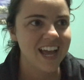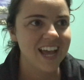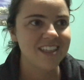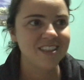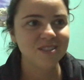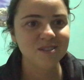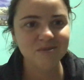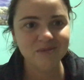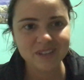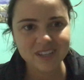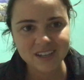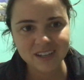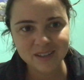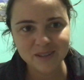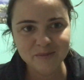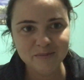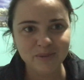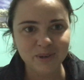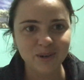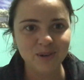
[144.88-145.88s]
and then the week
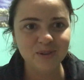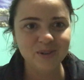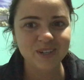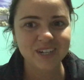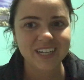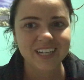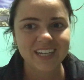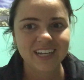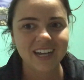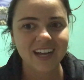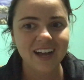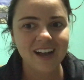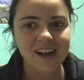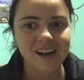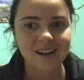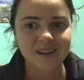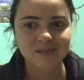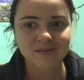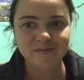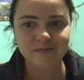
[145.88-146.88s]
on the boat.
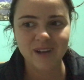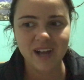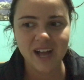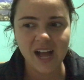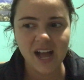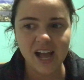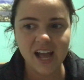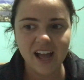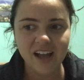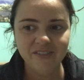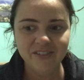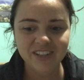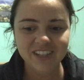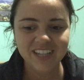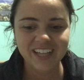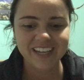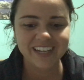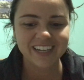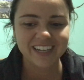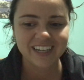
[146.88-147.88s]
Um, I haven't
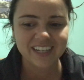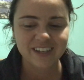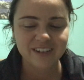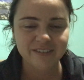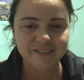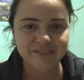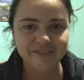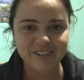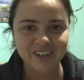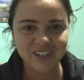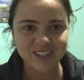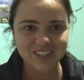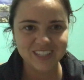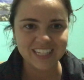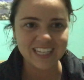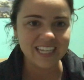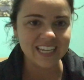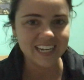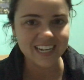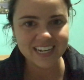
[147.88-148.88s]
like felt
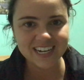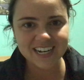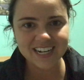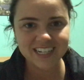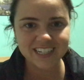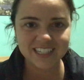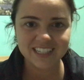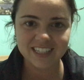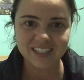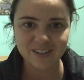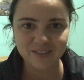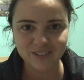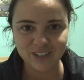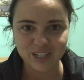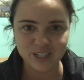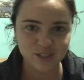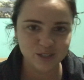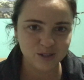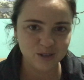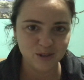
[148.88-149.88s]
the giddiness of
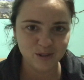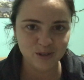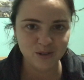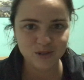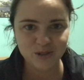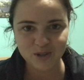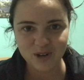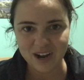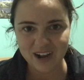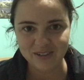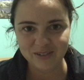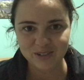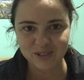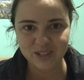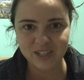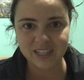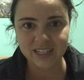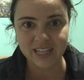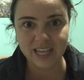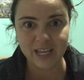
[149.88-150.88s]
like solo
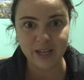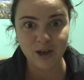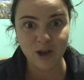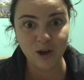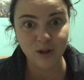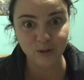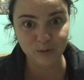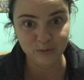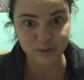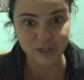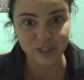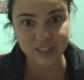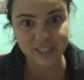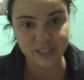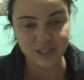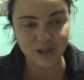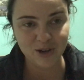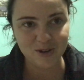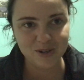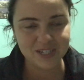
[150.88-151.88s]
travel in like a
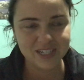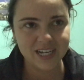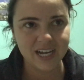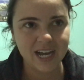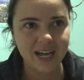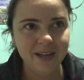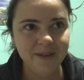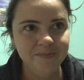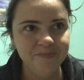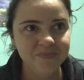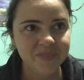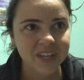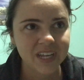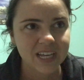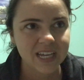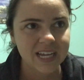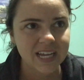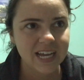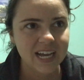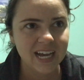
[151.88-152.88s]
really long time.
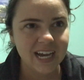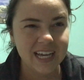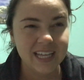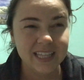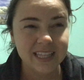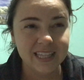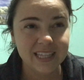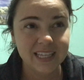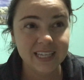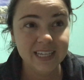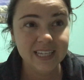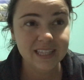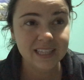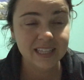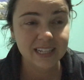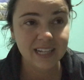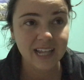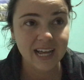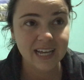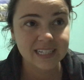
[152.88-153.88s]
I think
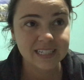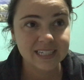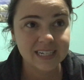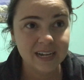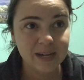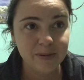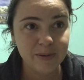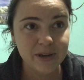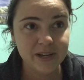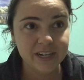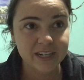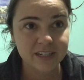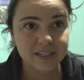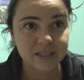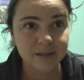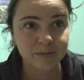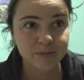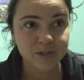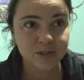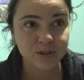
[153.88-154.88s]
the last time I did
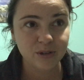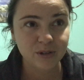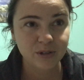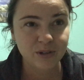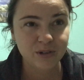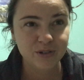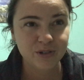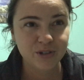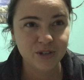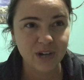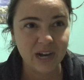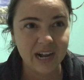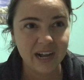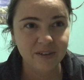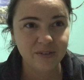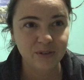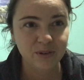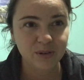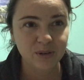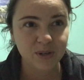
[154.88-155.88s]
some solo
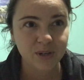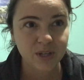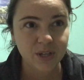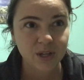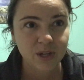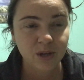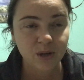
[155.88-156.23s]
travel